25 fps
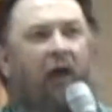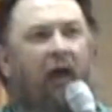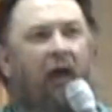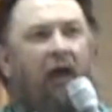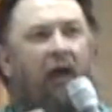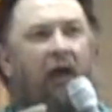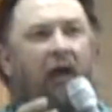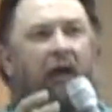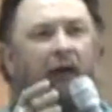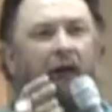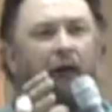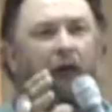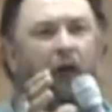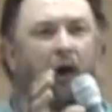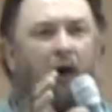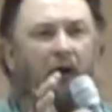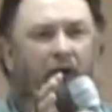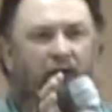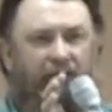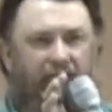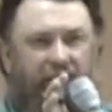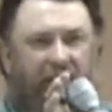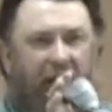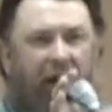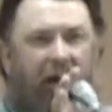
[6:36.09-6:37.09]
He
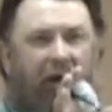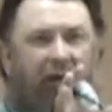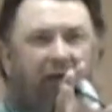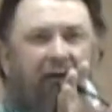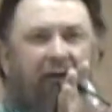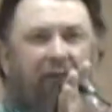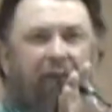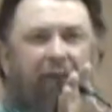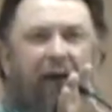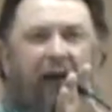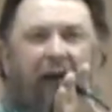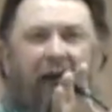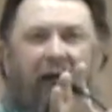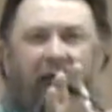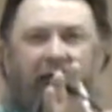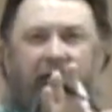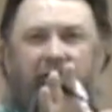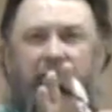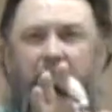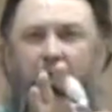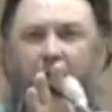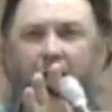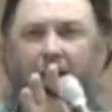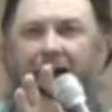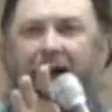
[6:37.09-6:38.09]
looks down in mine
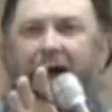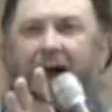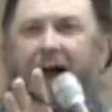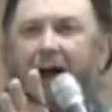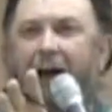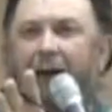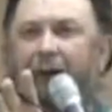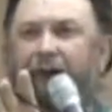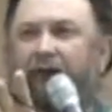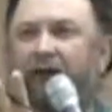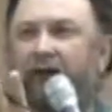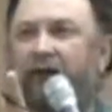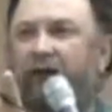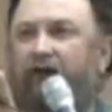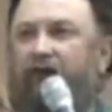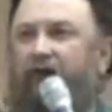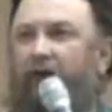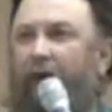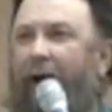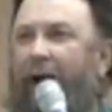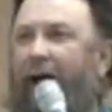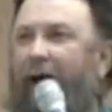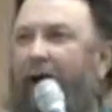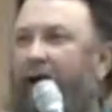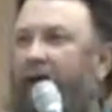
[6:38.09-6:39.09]
and your lives, and He
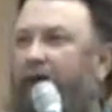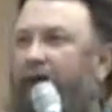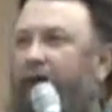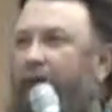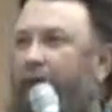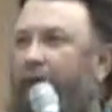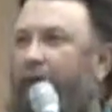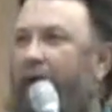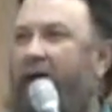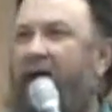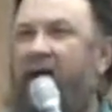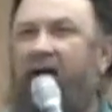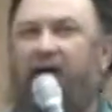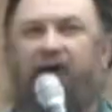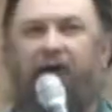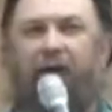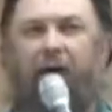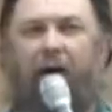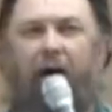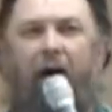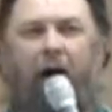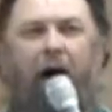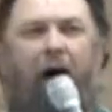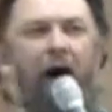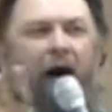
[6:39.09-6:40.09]
tries the reins
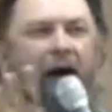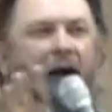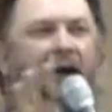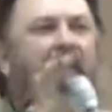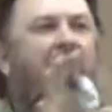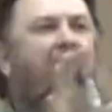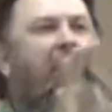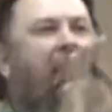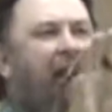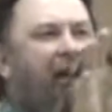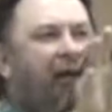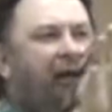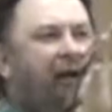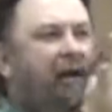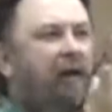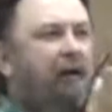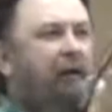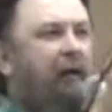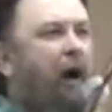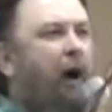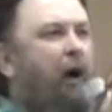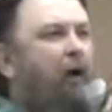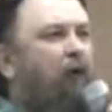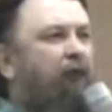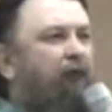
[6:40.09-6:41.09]
of our heart, and He
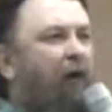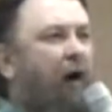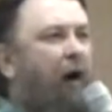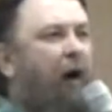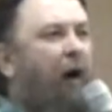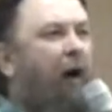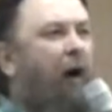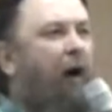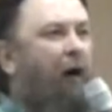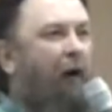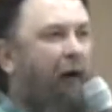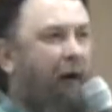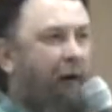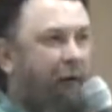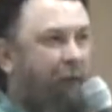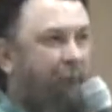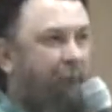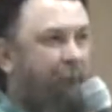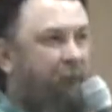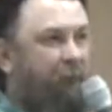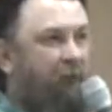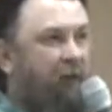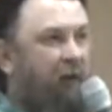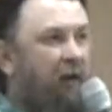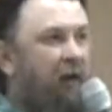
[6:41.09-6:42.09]
knows our heart.